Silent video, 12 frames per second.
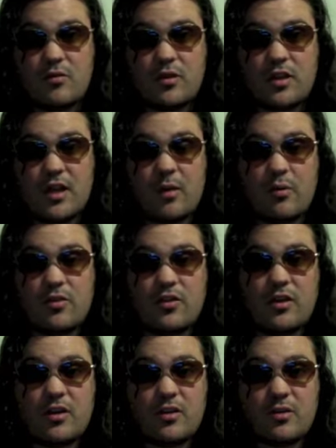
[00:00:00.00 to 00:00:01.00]
Get with
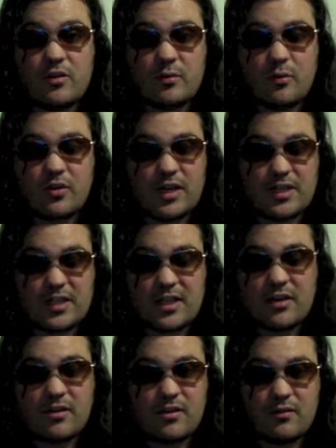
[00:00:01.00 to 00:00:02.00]

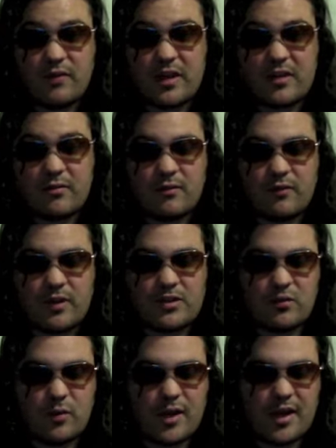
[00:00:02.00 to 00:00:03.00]
ideas,
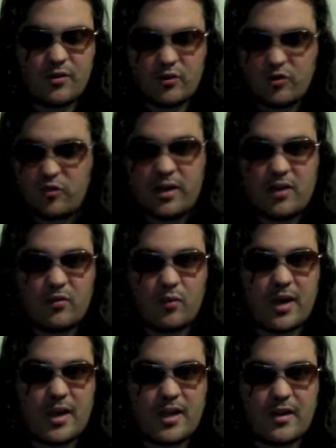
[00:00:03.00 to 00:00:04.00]
inventive ways, or creative
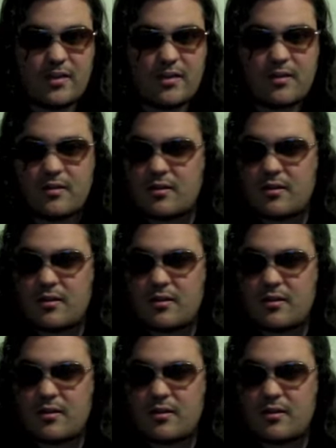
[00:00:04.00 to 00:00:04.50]
ways.